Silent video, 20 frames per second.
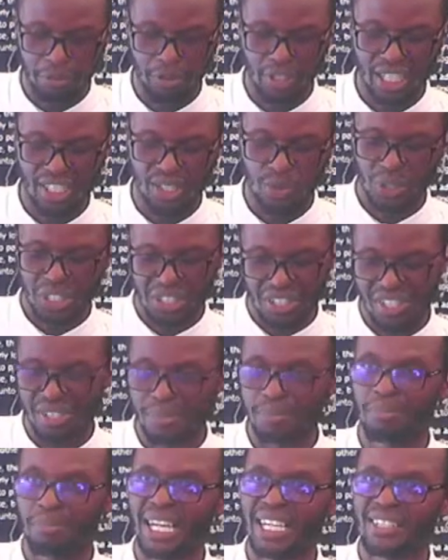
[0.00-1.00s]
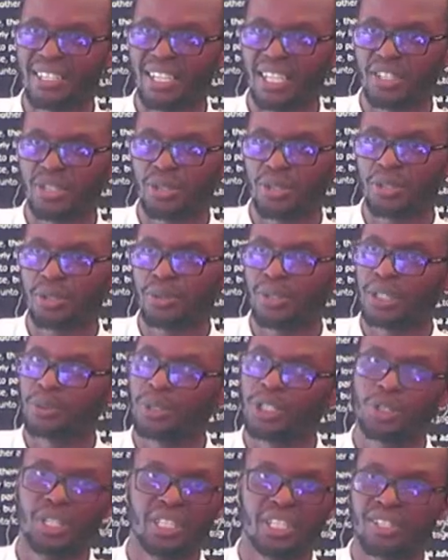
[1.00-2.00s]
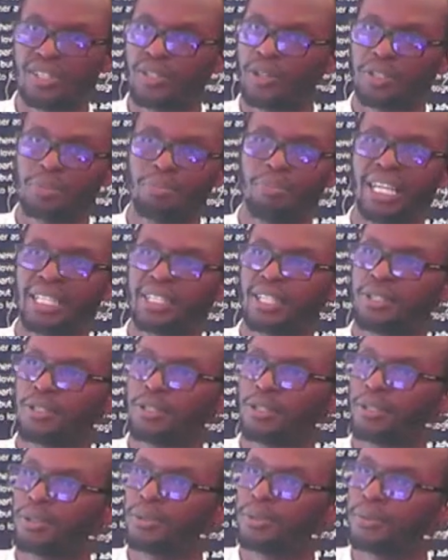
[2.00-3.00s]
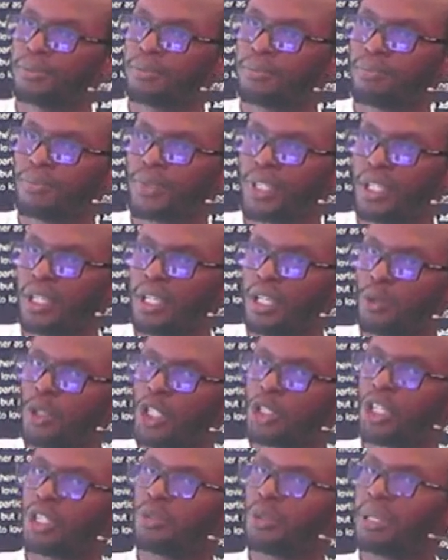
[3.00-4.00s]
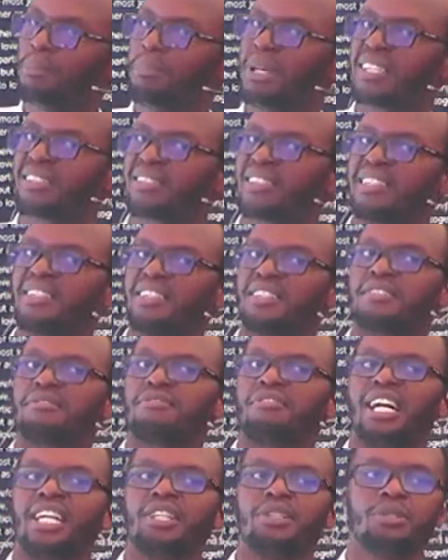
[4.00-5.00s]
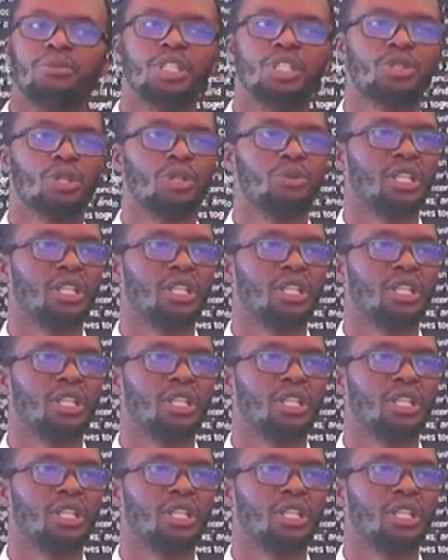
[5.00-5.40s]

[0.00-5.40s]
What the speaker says: us which is better to do and which one is not better to do. Which one will best satisfy you? Which one will